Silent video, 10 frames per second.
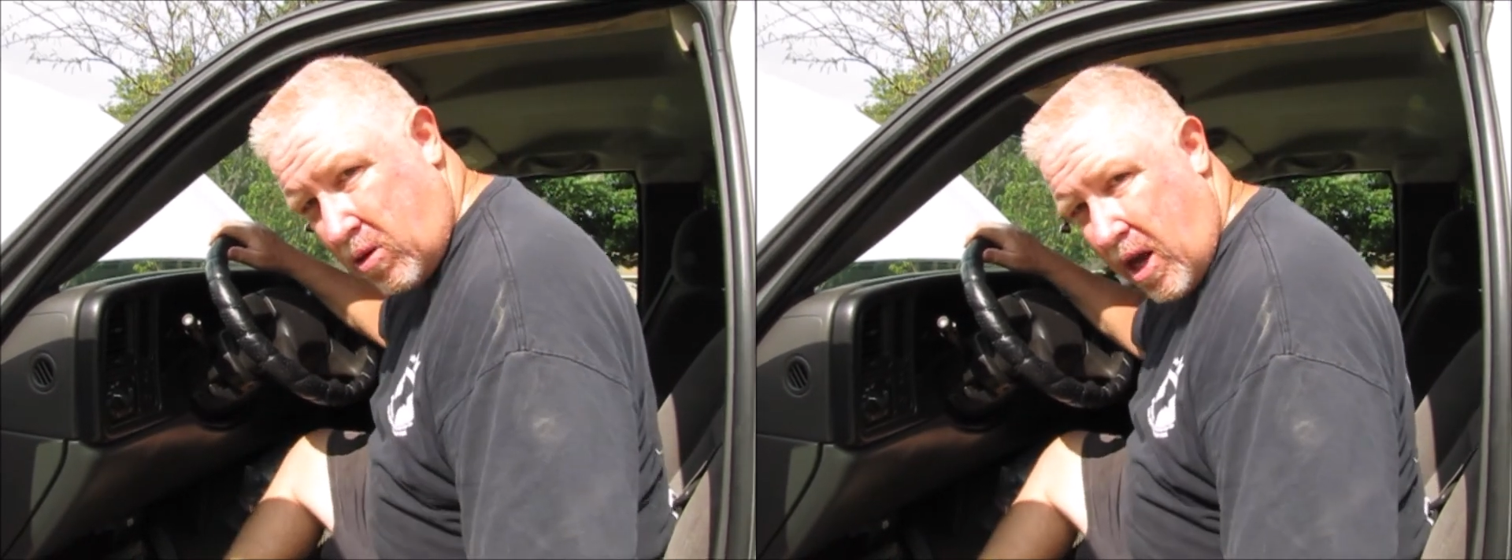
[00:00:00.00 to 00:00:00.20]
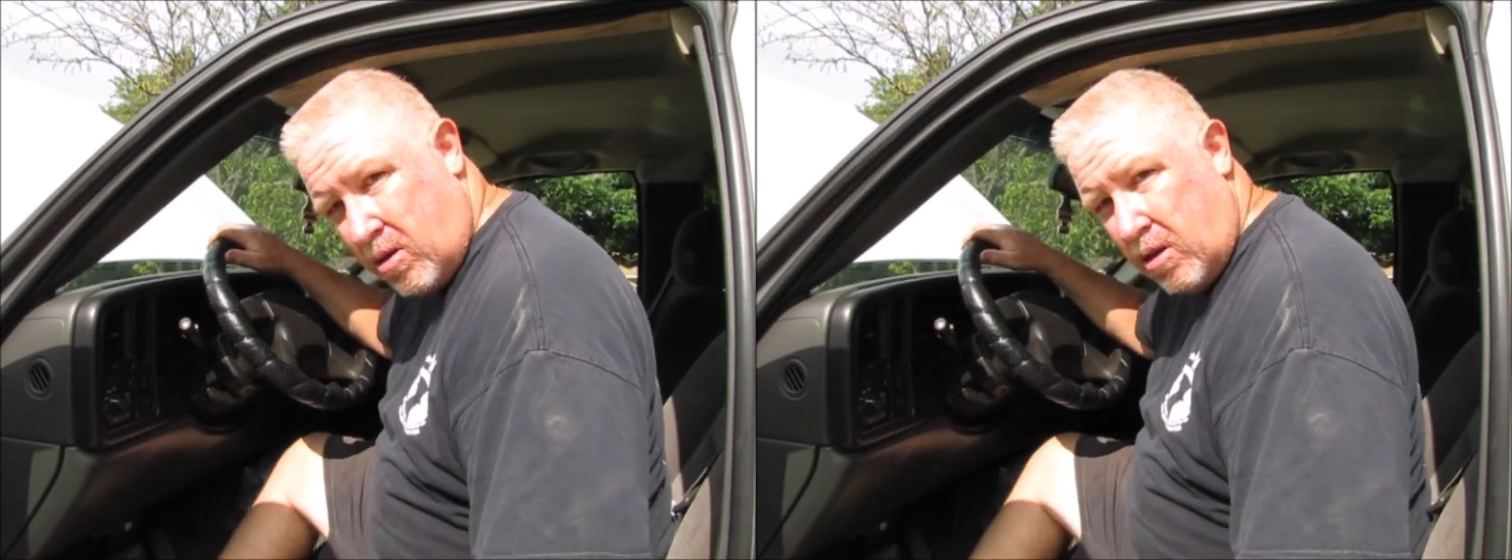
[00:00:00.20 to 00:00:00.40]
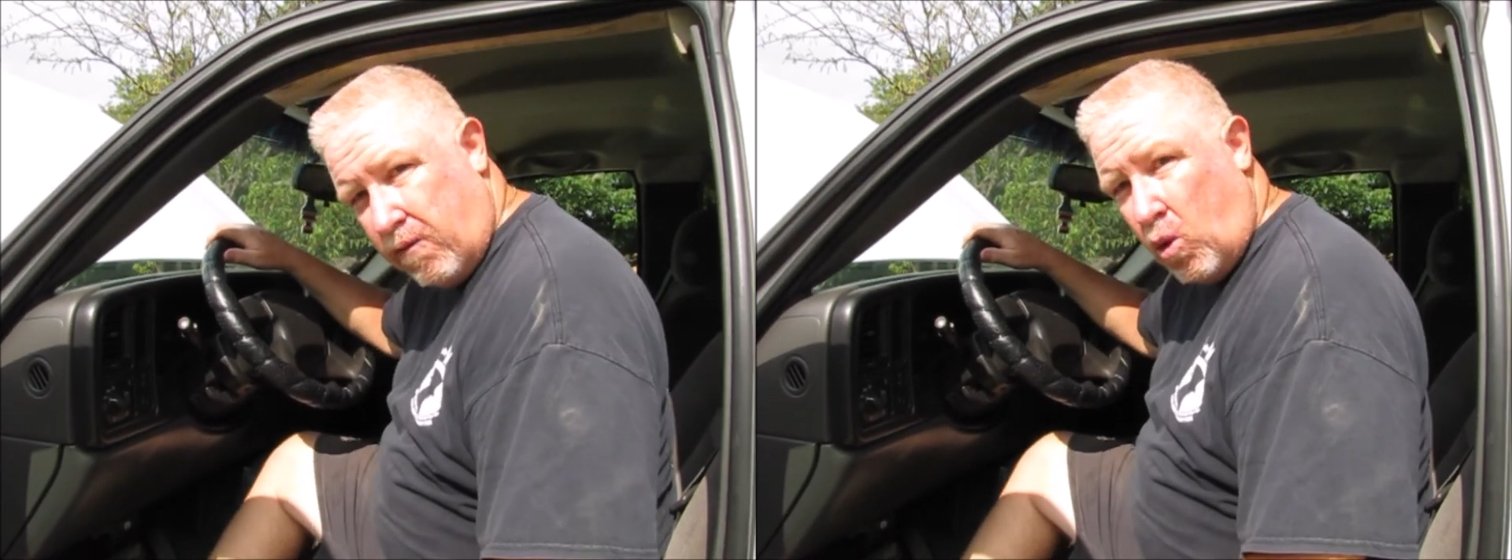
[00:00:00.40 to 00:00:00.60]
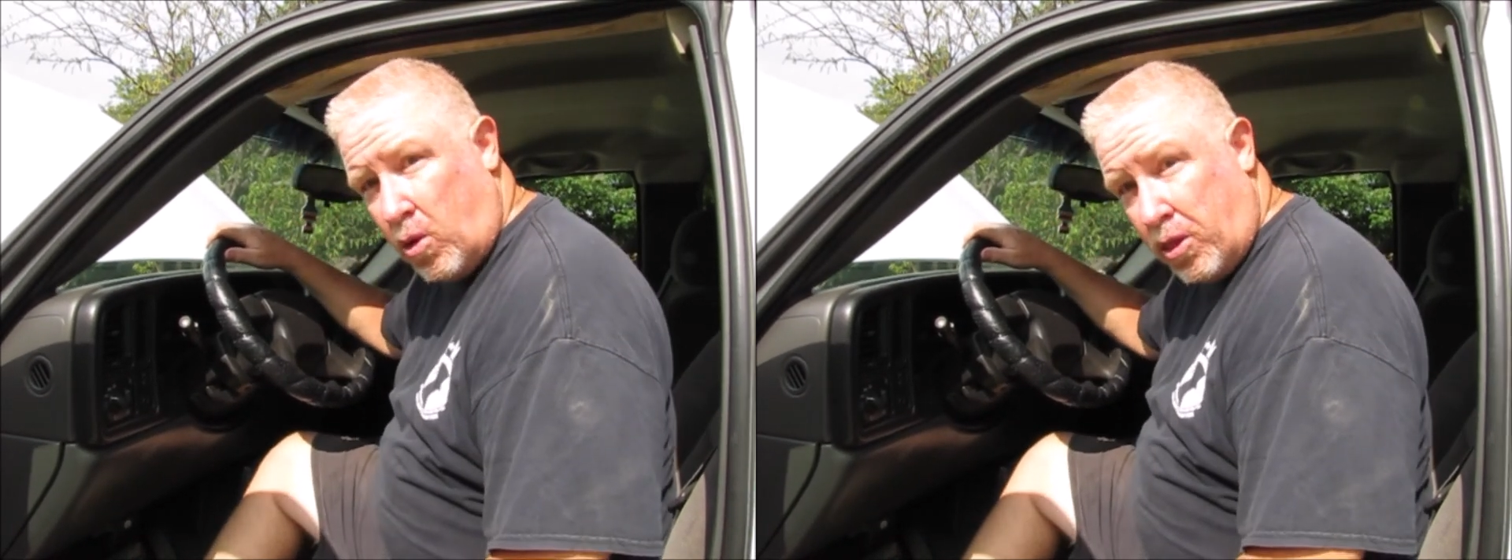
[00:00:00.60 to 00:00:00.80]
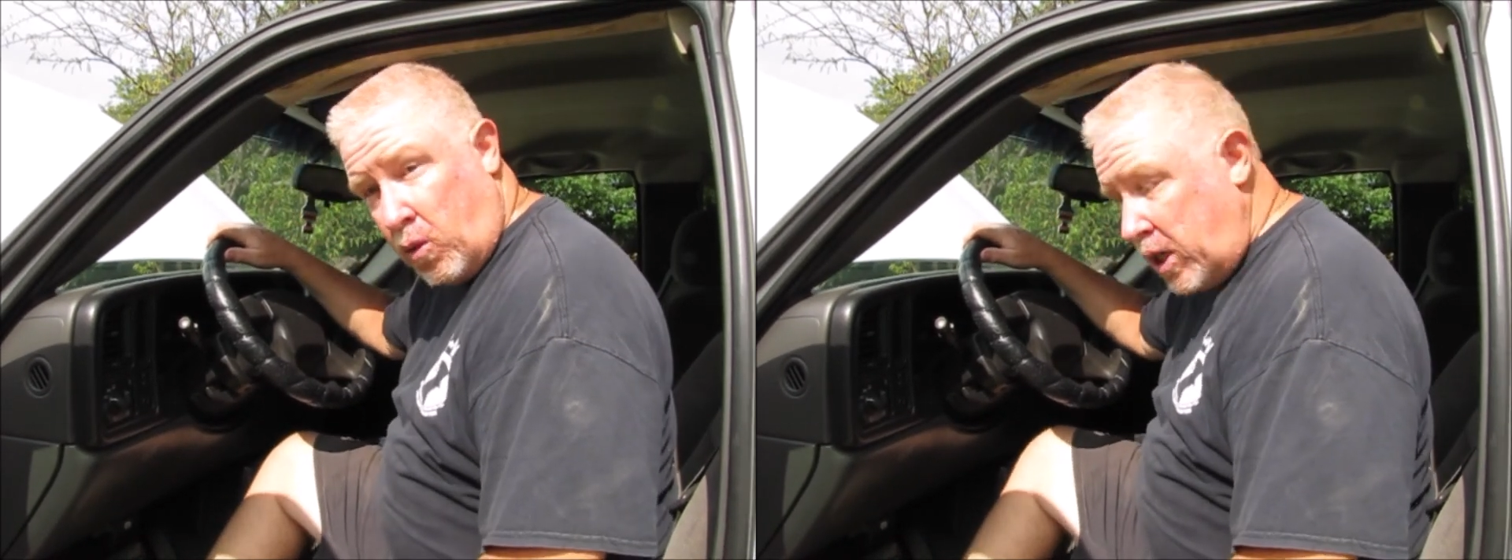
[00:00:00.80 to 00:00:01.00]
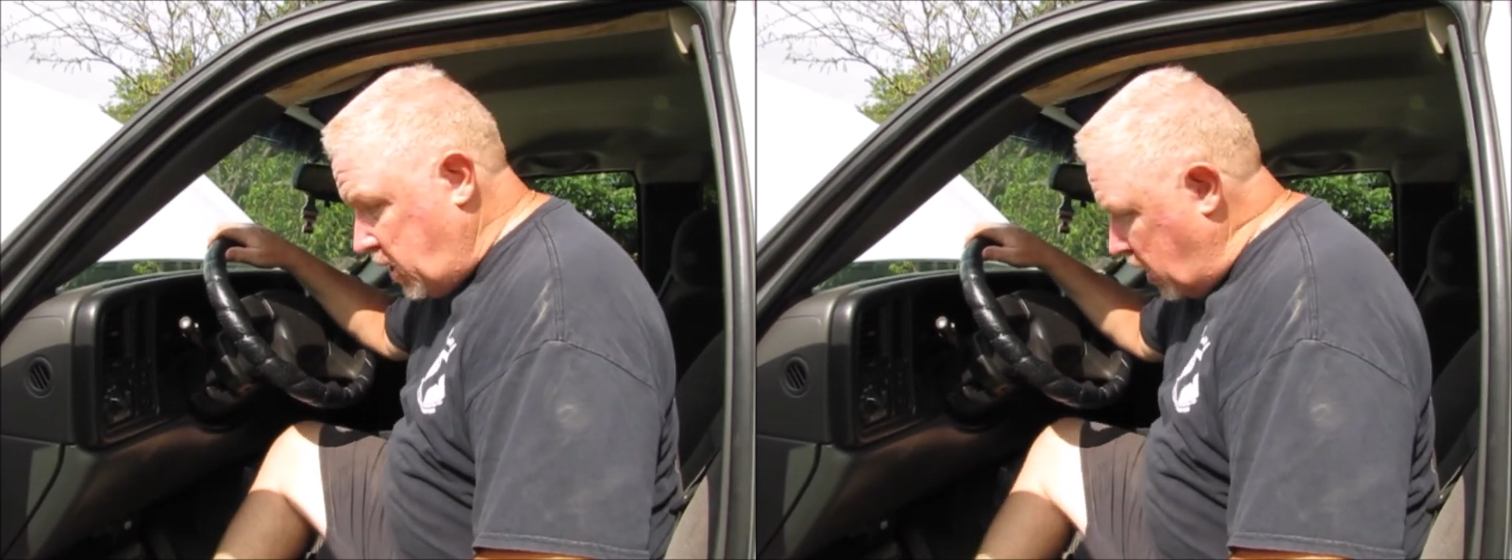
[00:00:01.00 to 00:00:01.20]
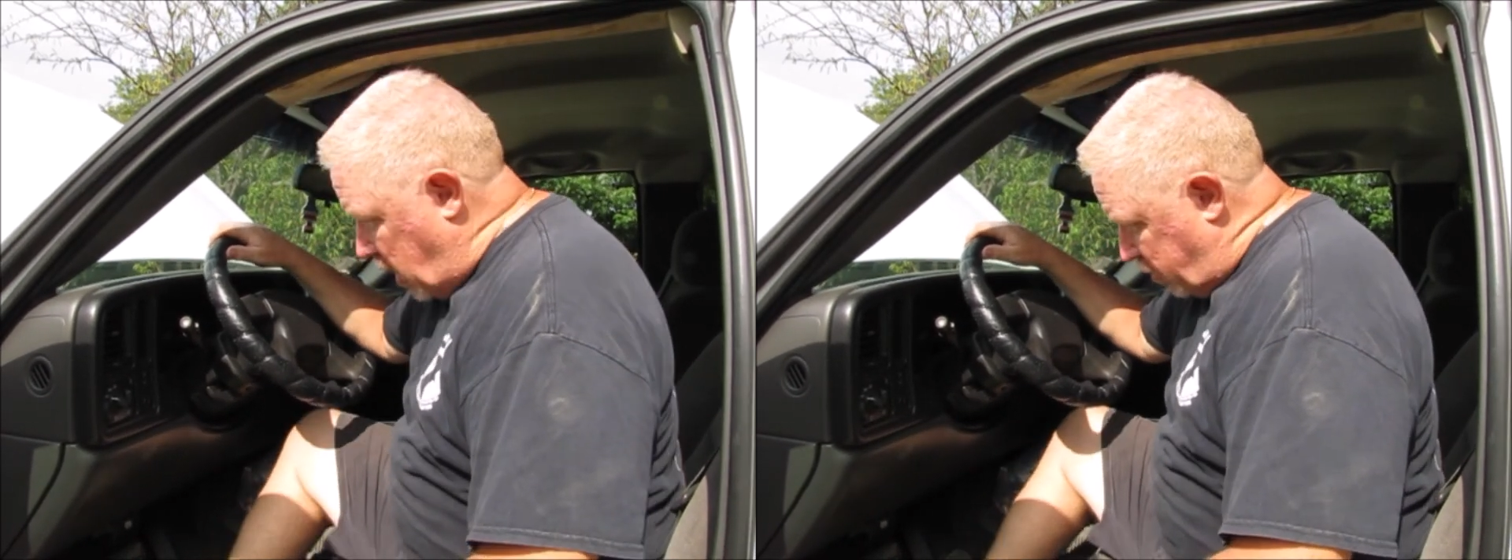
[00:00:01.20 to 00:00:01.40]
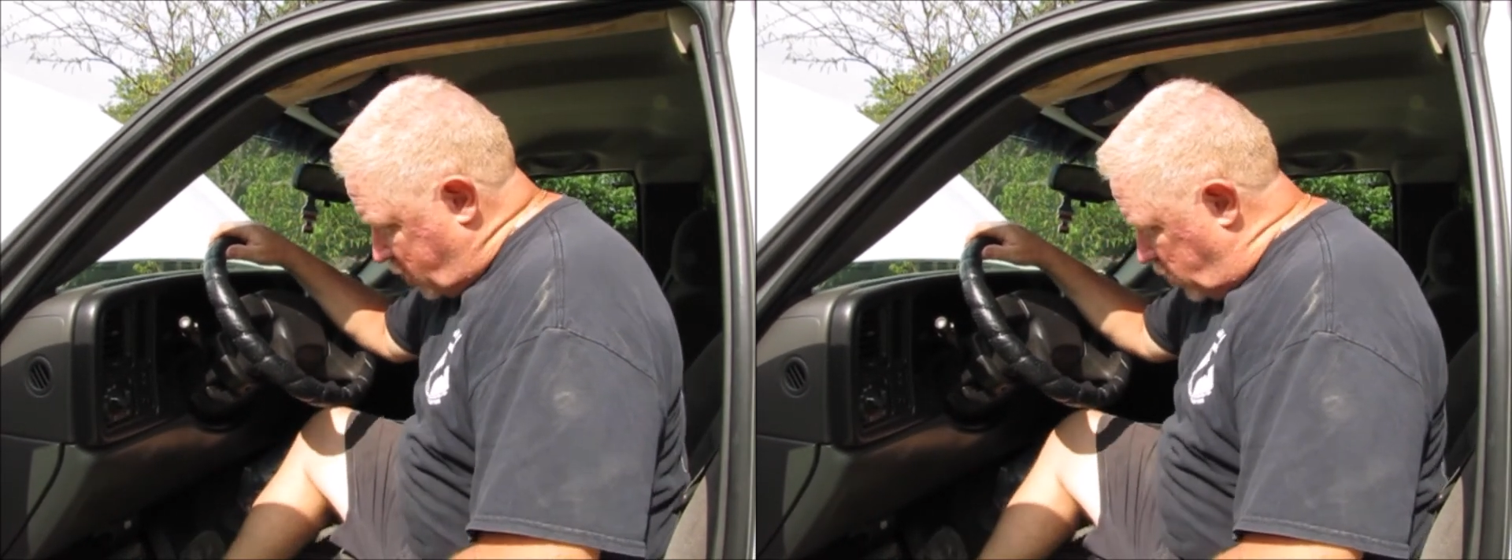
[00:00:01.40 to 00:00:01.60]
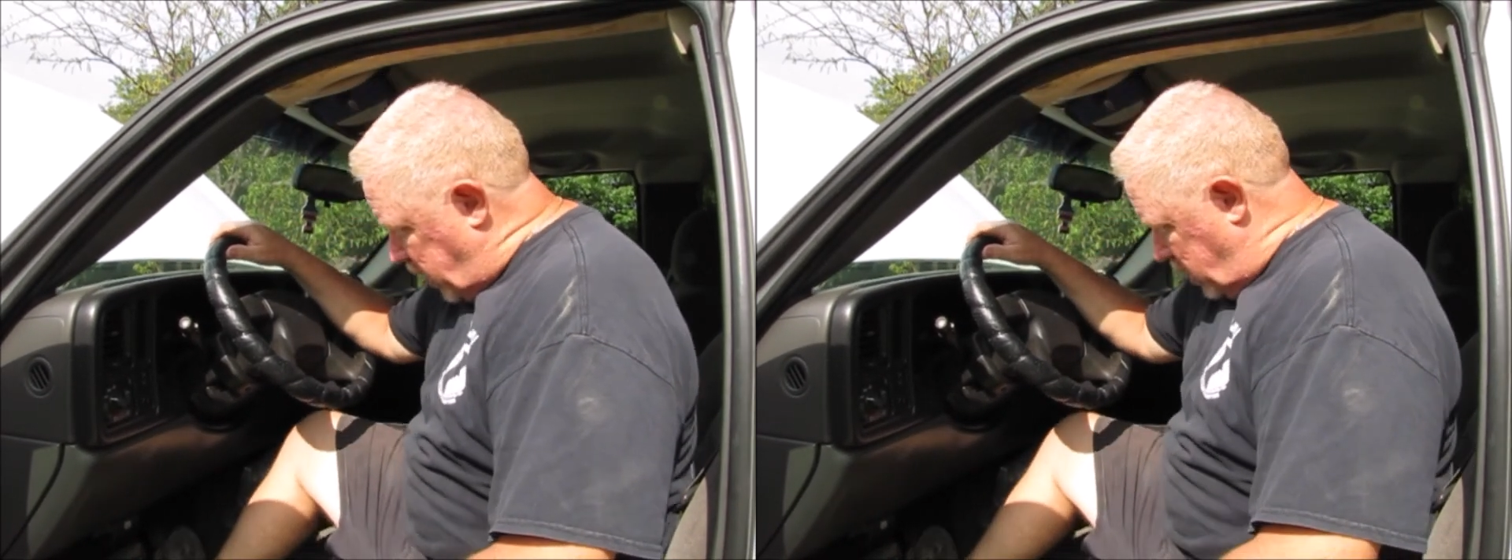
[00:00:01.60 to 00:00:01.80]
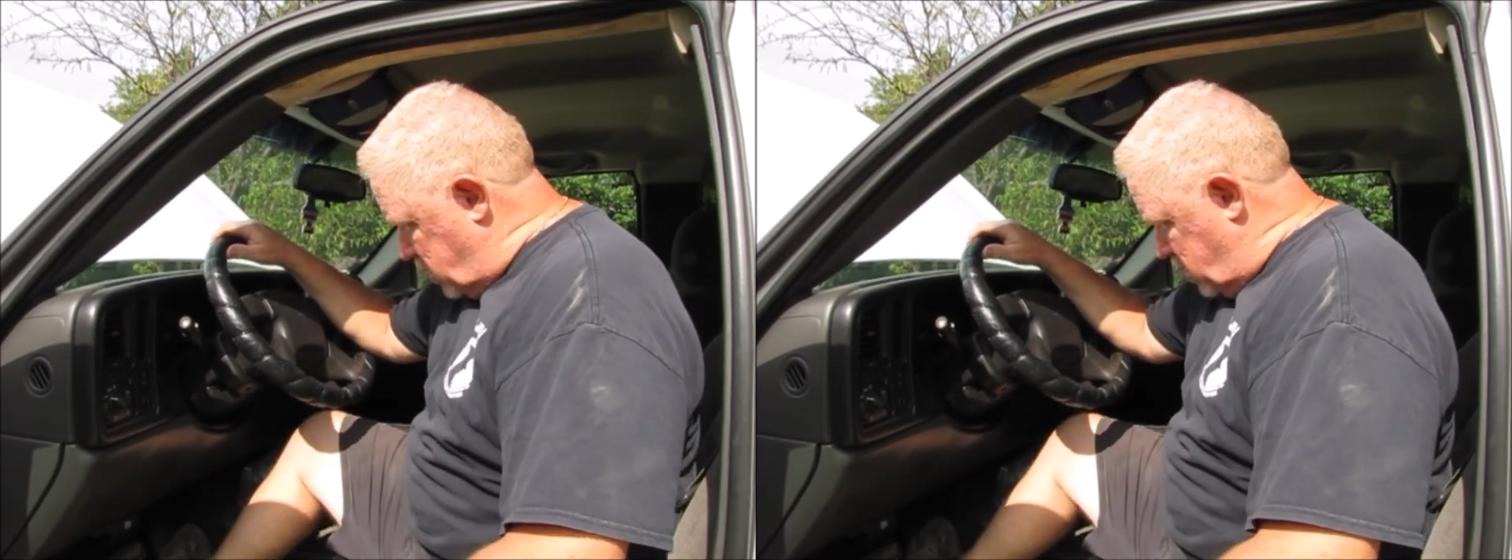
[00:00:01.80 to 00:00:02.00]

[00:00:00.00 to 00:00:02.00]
down to the floor three times, quick.